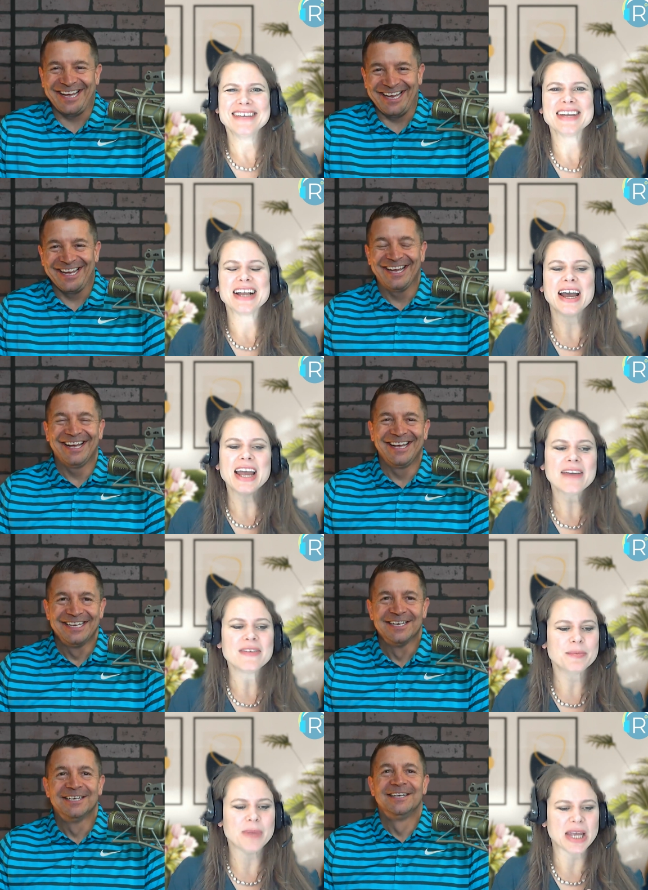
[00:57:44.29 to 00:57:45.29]
Speaker 1: like I
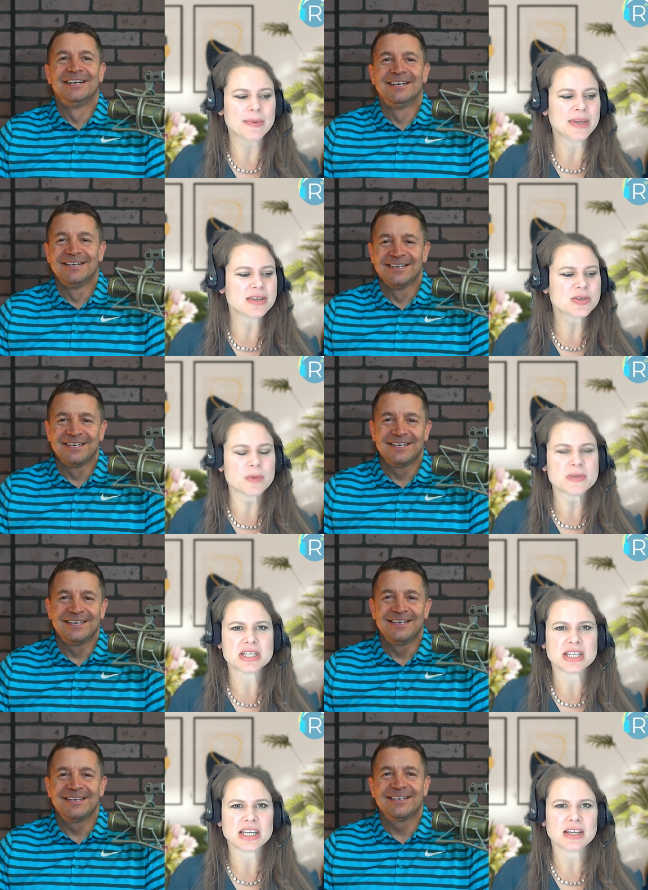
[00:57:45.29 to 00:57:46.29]
have a baby, so I'm
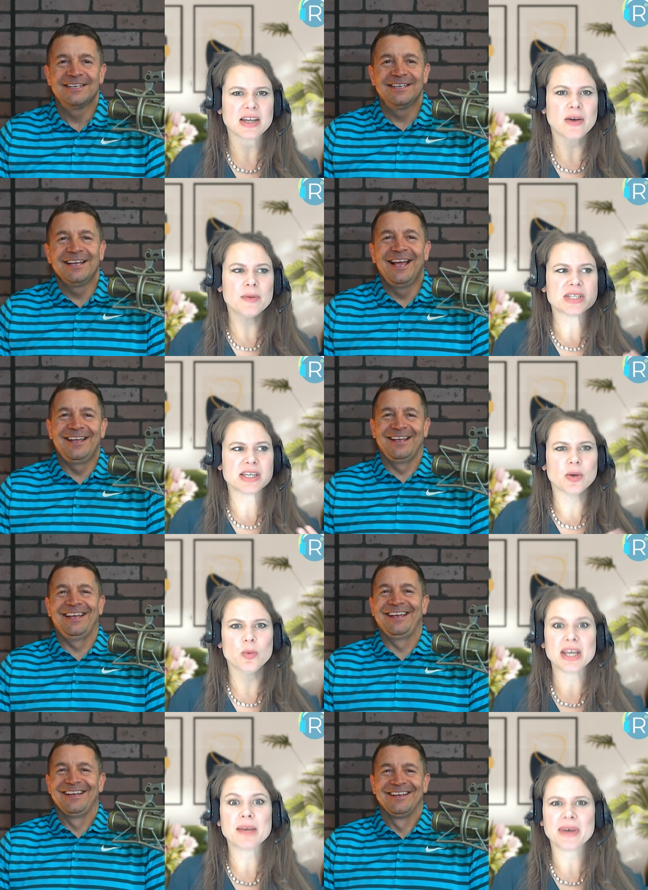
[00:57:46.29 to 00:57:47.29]
sick. Now I'm sick a
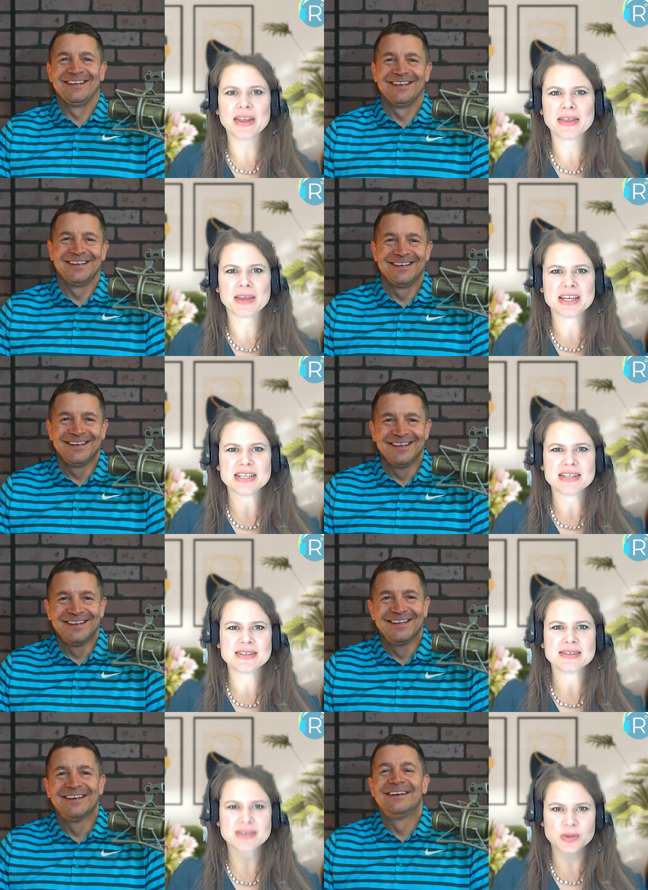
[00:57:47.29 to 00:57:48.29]
week a month because he's
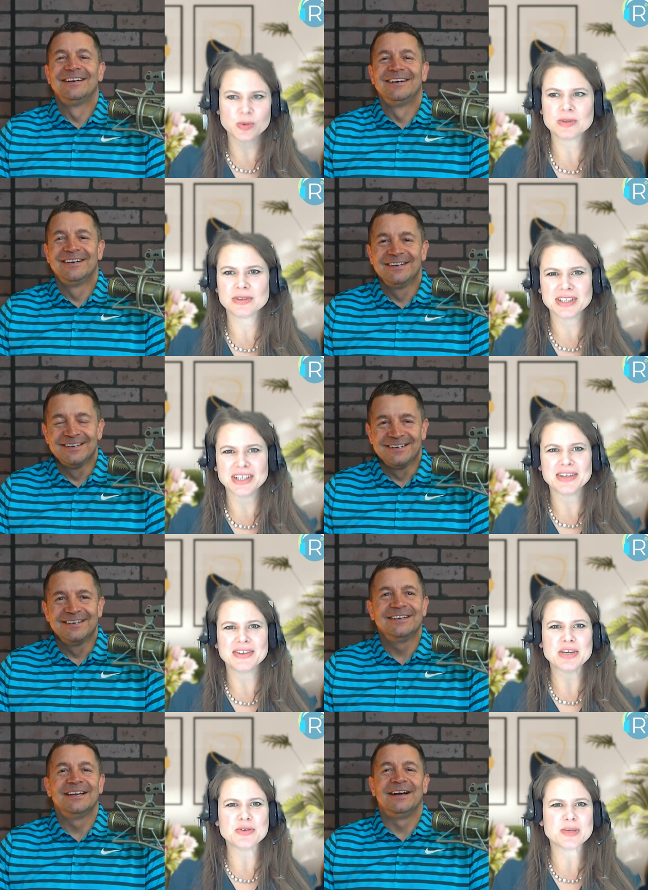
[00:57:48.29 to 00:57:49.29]
in school. You
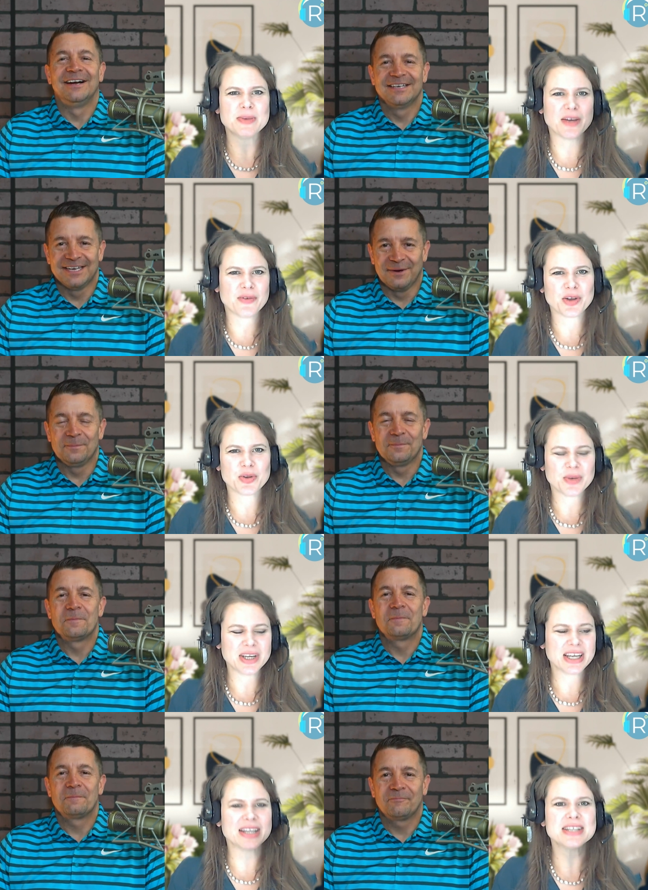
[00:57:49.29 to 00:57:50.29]
know, it used to be every yeah. other
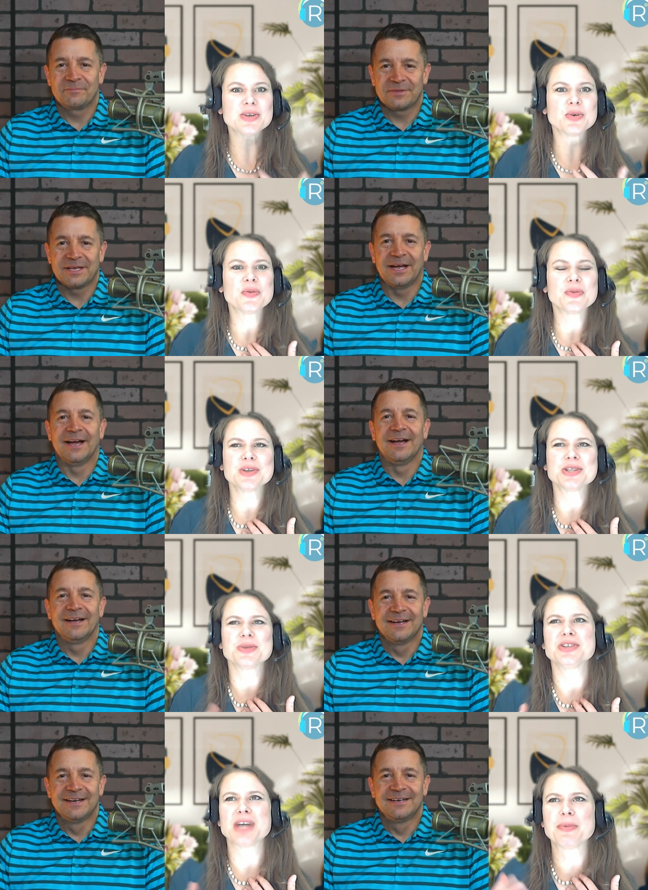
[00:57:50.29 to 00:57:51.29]
week, and so the yeah. first
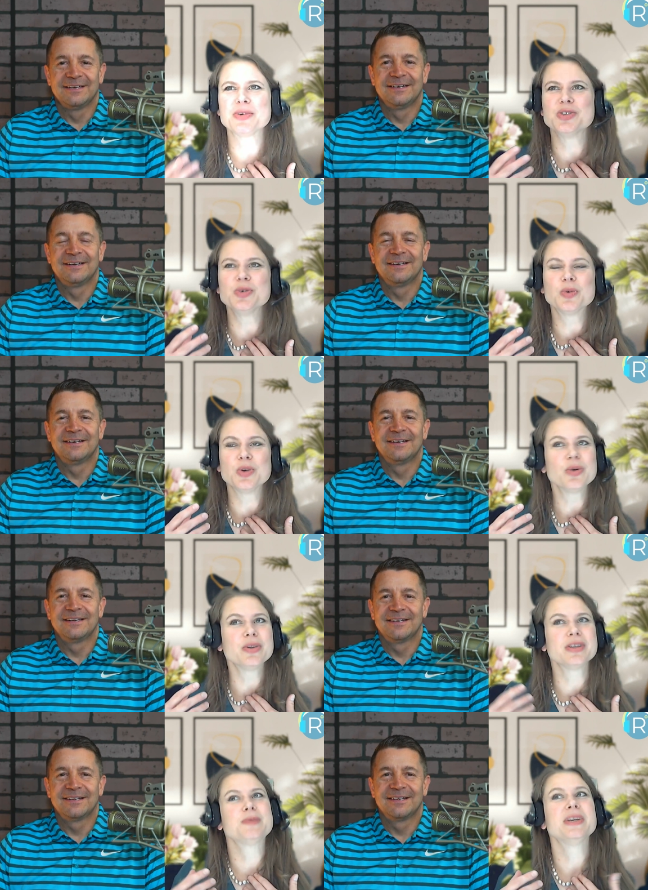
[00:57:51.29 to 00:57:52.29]
three chapters, you won't know
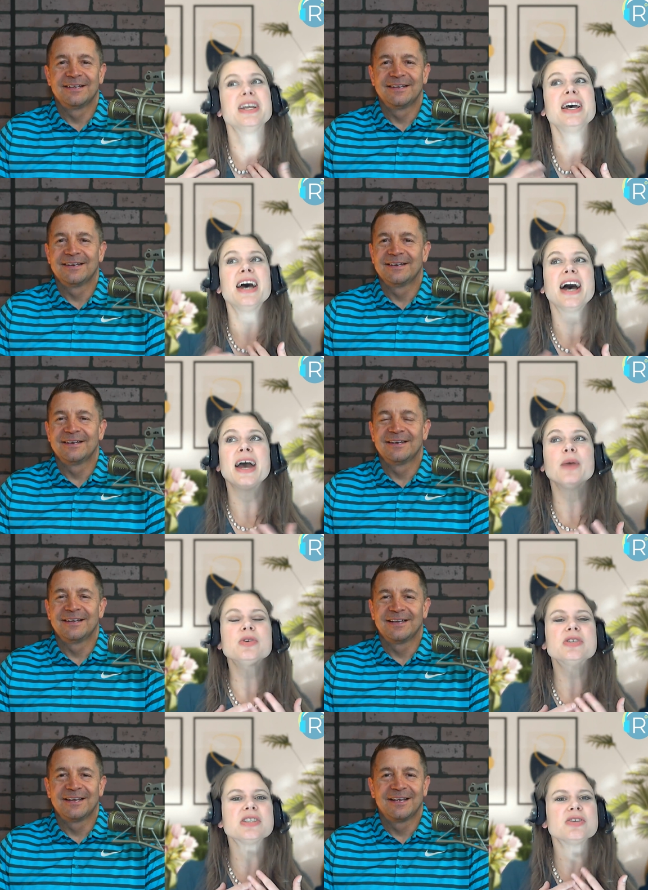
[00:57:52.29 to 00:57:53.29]
this, but I
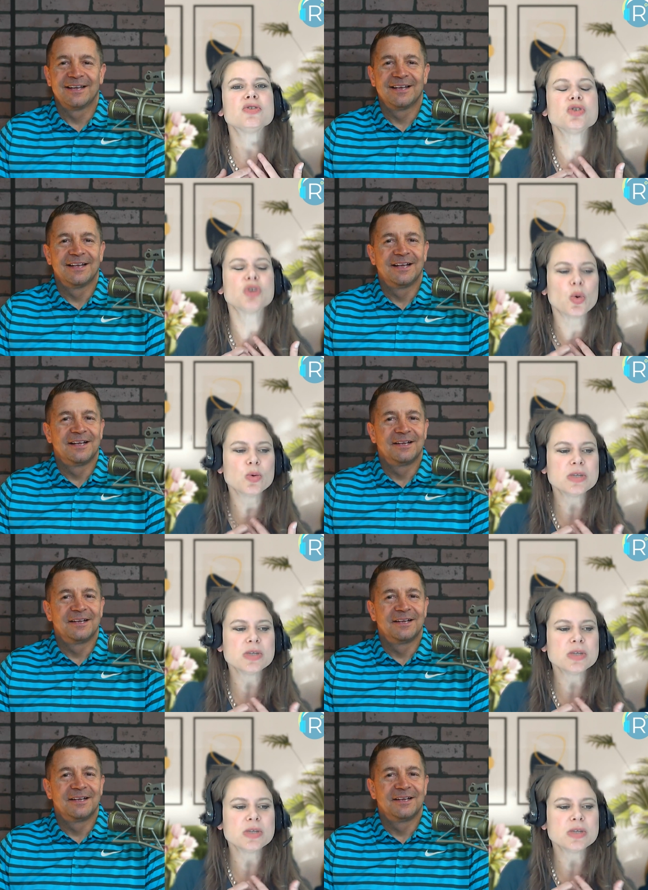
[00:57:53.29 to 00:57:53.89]
was so